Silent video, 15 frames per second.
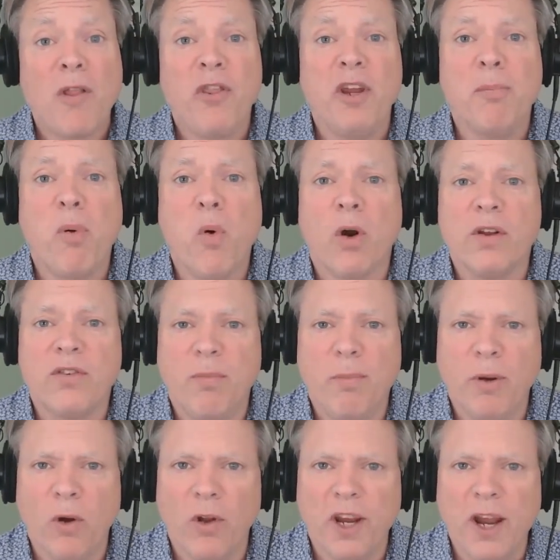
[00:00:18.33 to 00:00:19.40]
the importance of
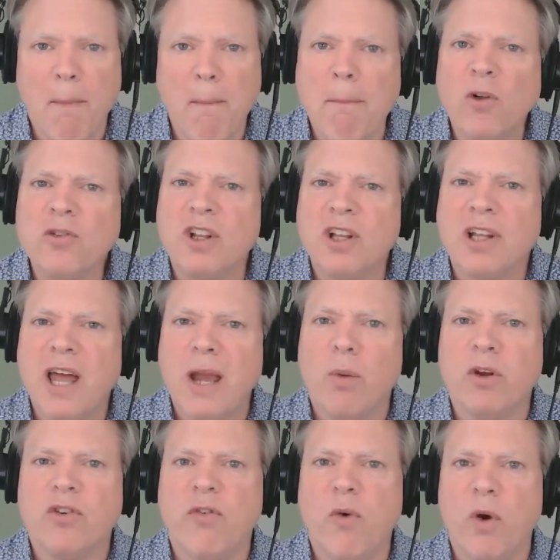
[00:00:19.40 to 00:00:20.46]
building a
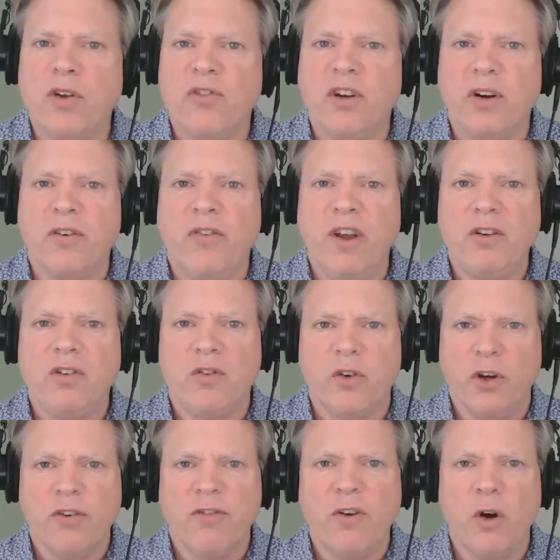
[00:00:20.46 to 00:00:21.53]
multi-language voice interface for
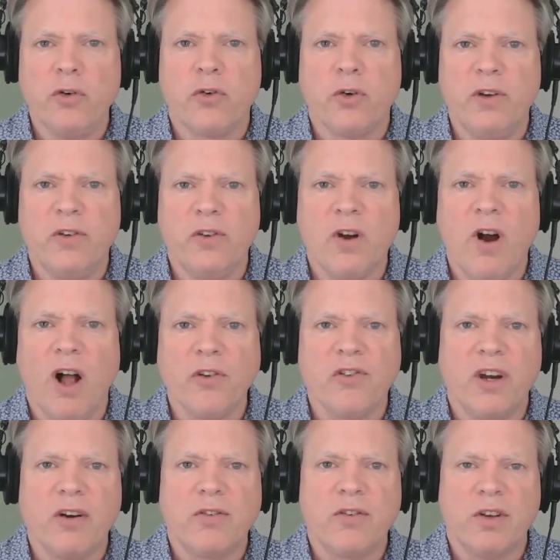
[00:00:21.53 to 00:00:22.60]
your phone trees and call
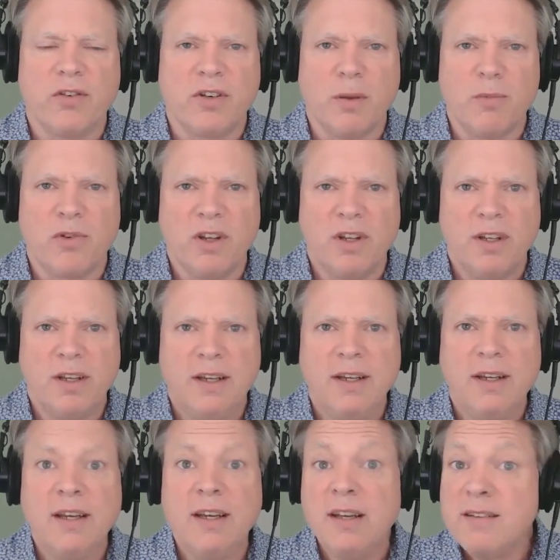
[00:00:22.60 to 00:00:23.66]
center systems.
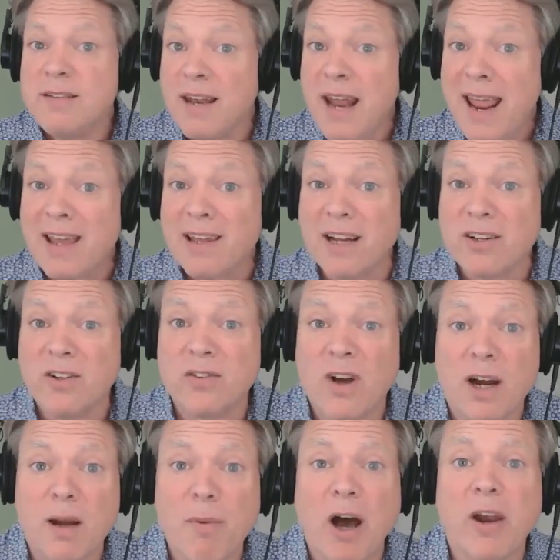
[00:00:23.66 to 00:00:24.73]
Today, I'd like to
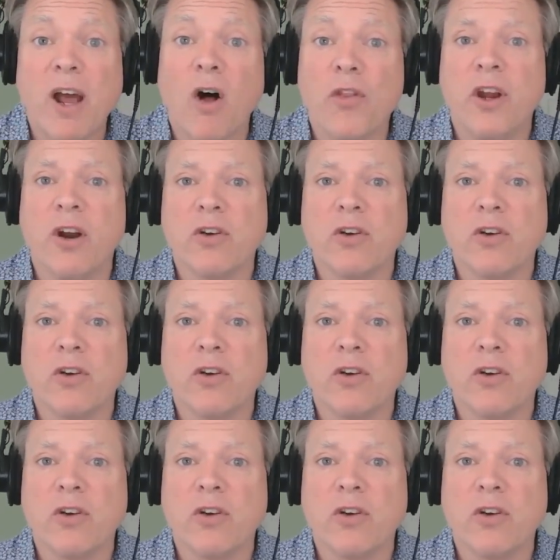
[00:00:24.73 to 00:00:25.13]
talk about healthcare